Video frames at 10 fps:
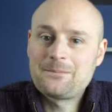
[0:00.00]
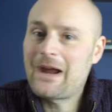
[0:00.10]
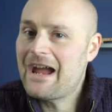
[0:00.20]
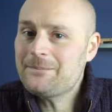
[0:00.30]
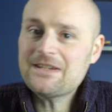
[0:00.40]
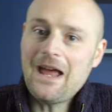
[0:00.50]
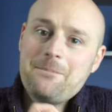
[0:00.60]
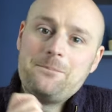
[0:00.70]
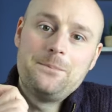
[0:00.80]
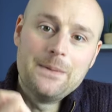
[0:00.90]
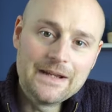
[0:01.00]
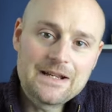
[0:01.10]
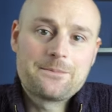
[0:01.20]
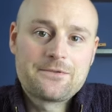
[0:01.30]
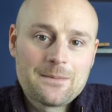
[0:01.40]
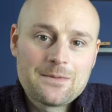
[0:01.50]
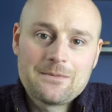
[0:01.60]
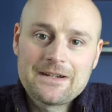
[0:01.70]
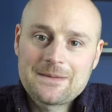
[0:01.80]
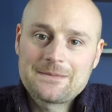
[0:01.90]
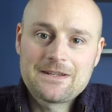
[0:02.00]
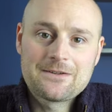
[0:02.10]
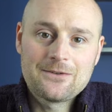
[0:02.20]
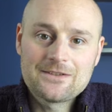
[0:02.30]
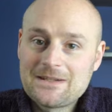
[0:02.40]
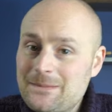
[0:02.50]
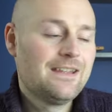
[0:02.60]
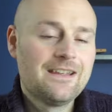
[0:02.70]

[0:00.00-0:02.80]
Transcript: Perhaps a bigger problem when it comes to the quality,